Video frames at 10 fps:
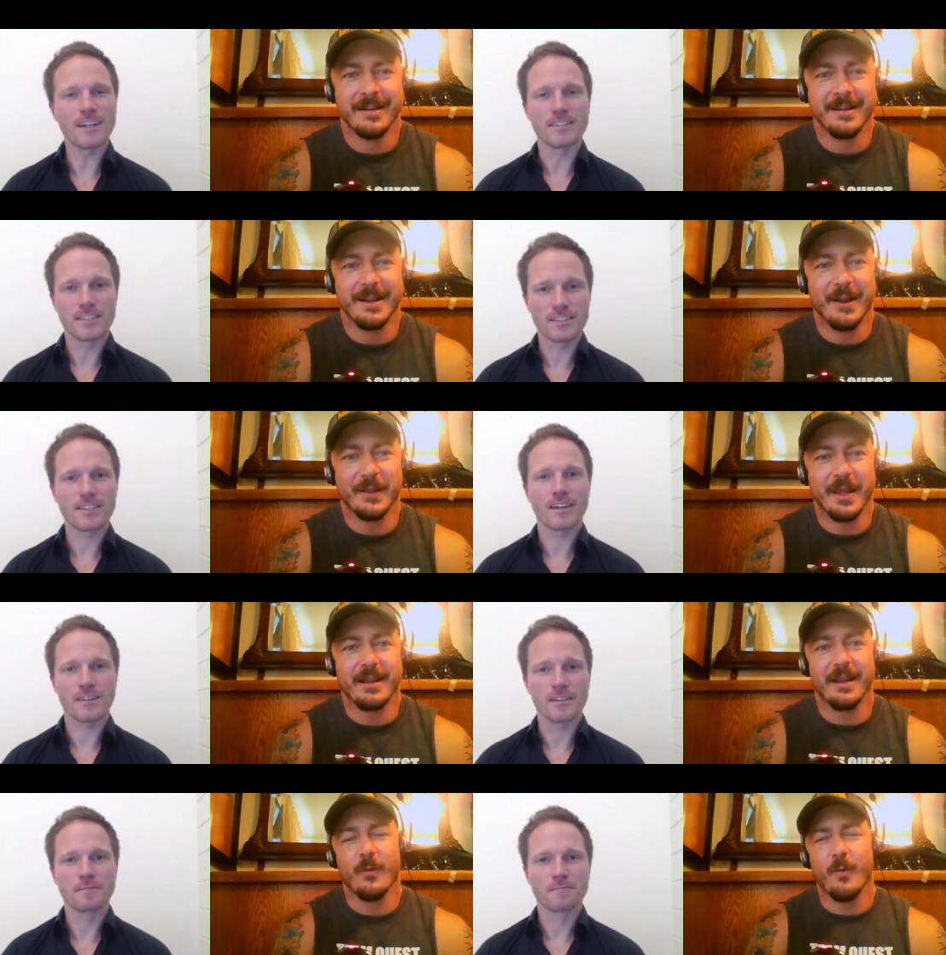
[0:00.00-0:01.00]
Speaker 1: Right. You
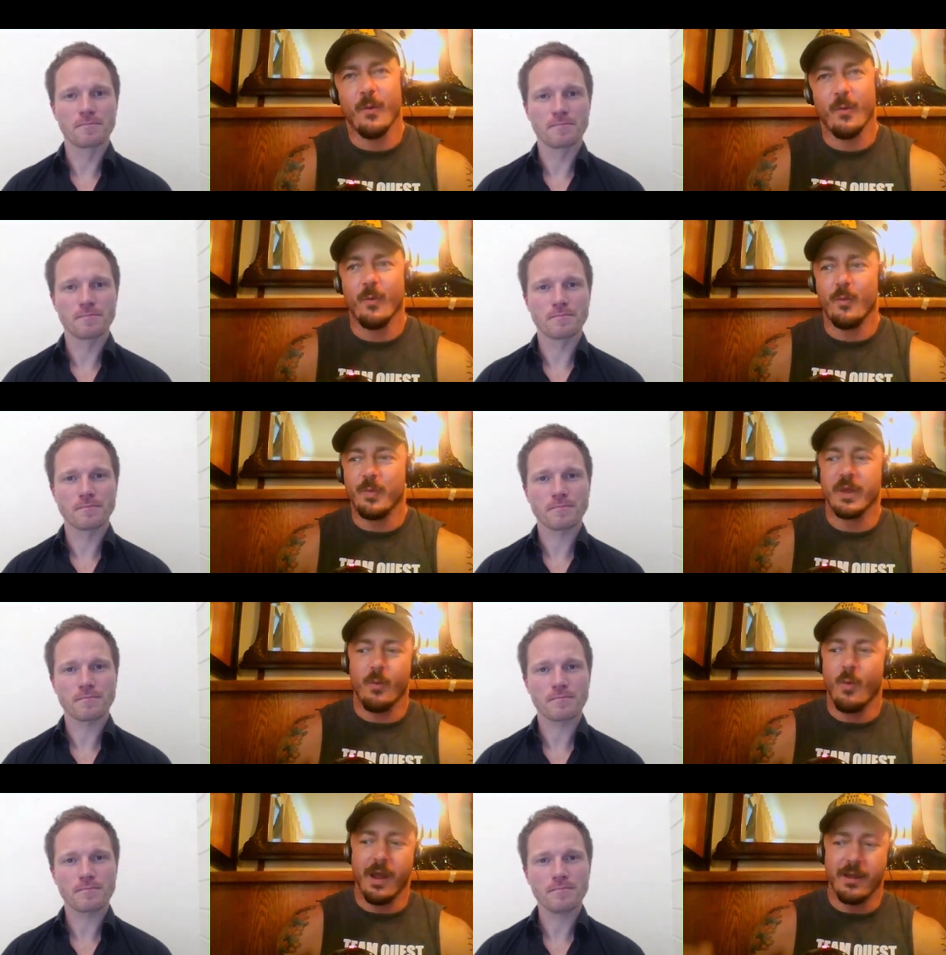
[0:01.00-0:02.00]
know, exactly. like uh,
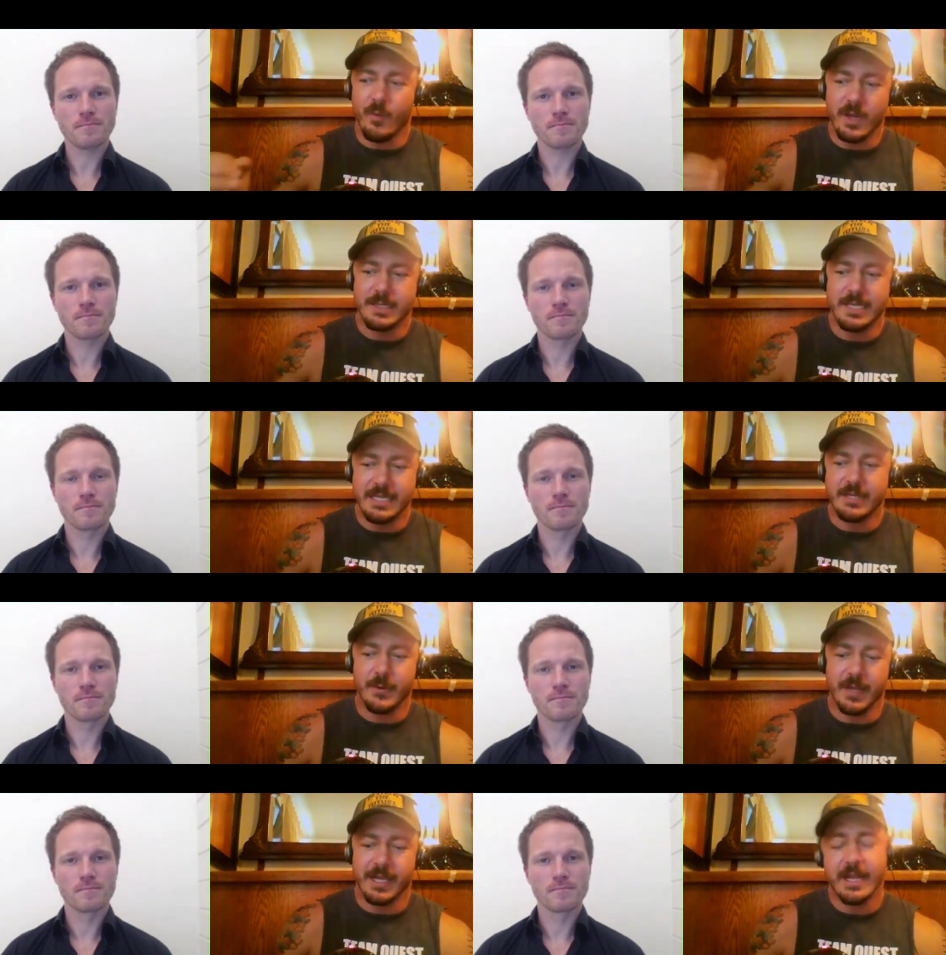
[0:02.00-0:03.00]
you know, what what is
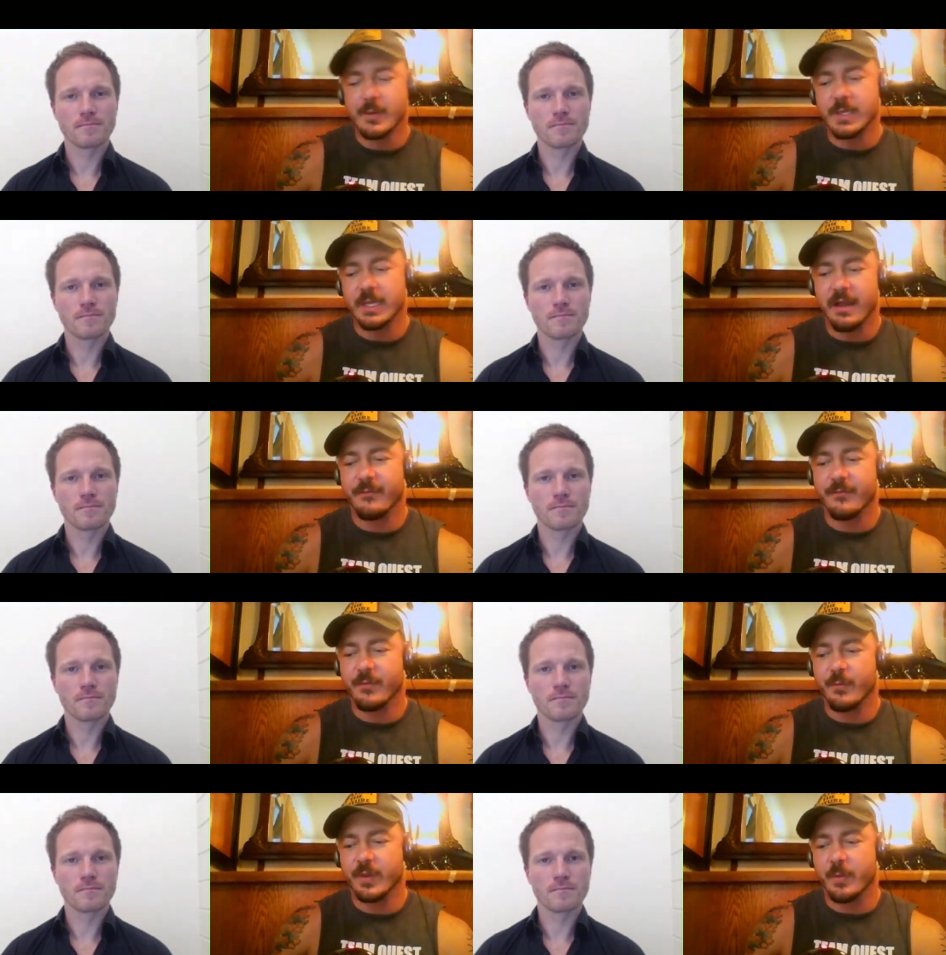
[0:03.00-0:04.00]
he doing? And that was a
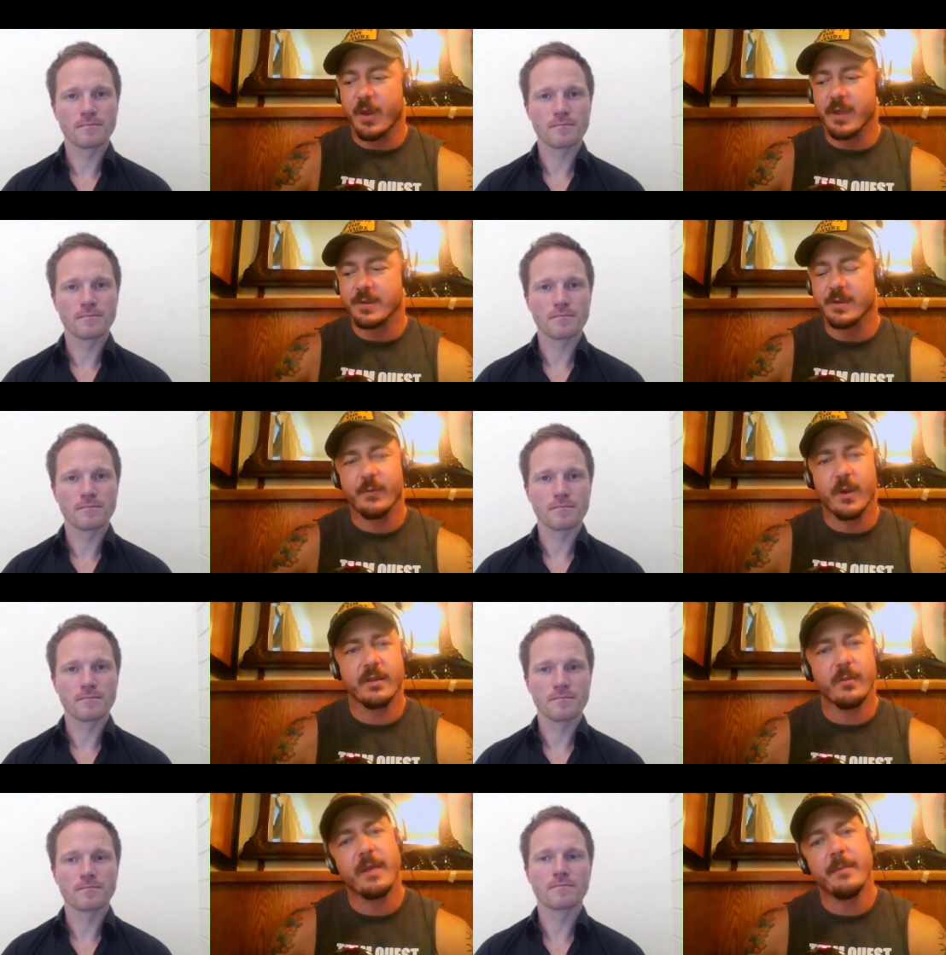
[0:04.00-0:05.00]
lot of what the
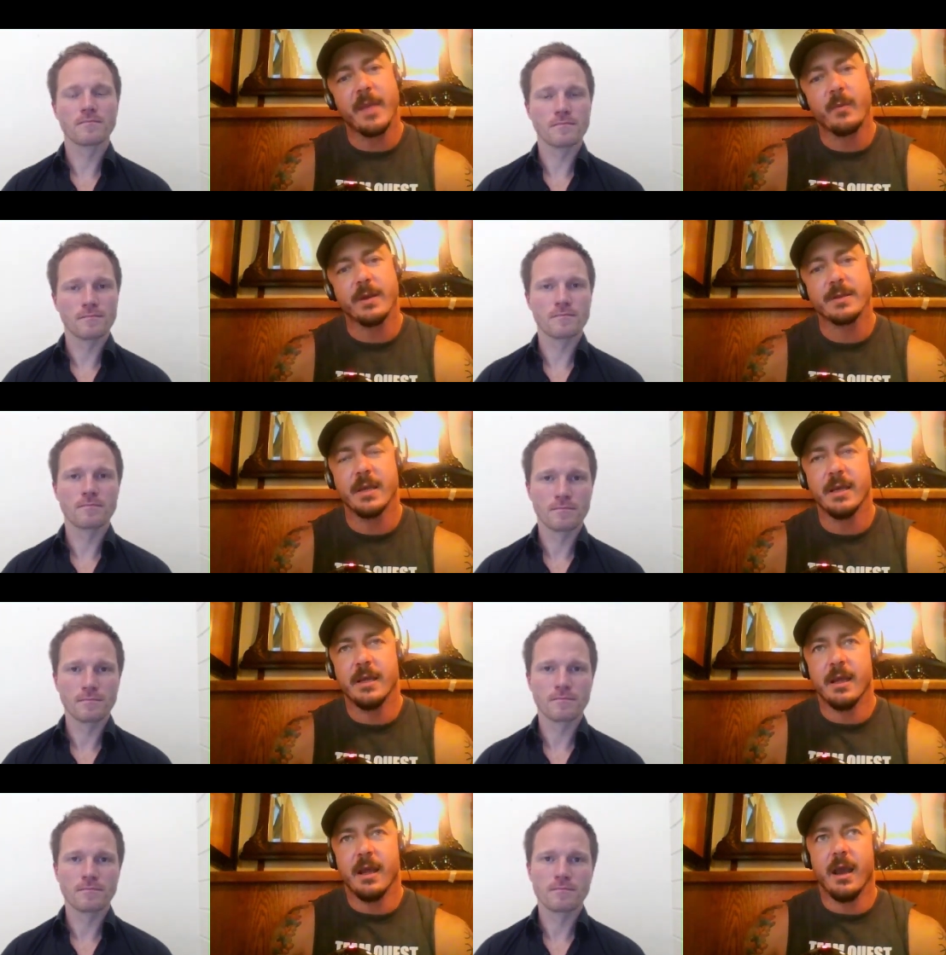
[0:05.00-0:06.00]
process of writing the Way of Men
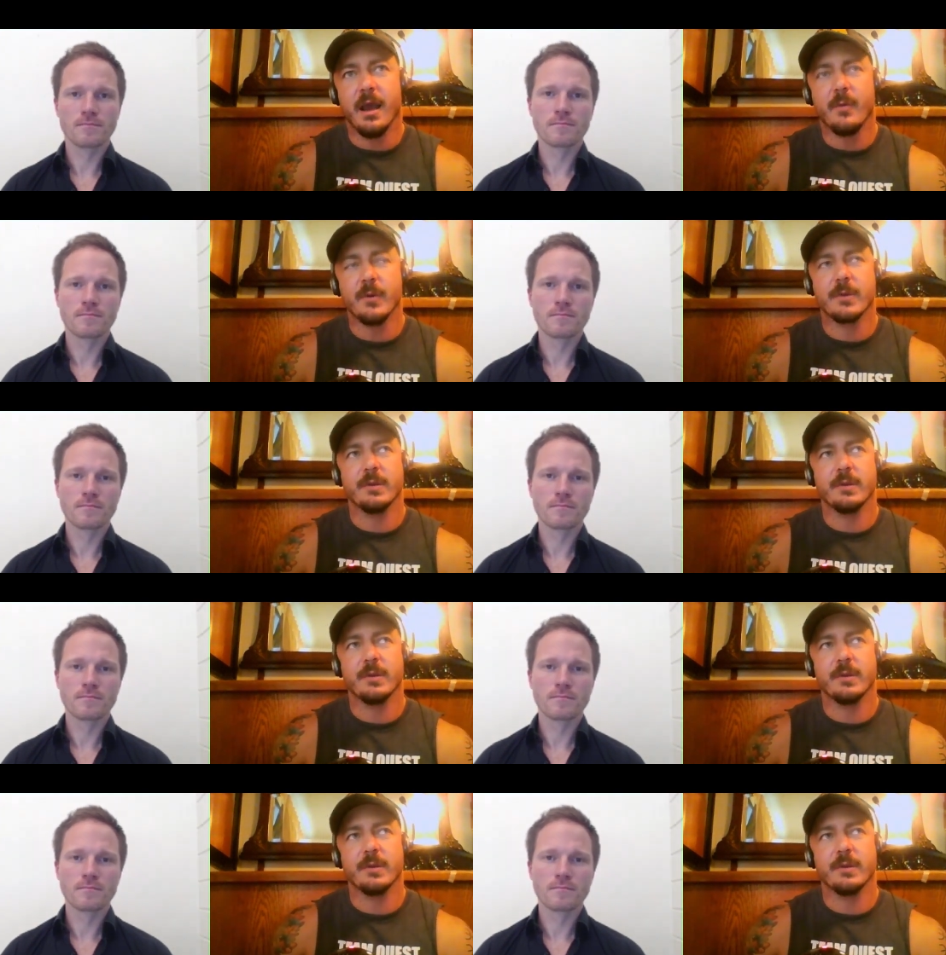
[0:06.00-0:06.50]
was uh,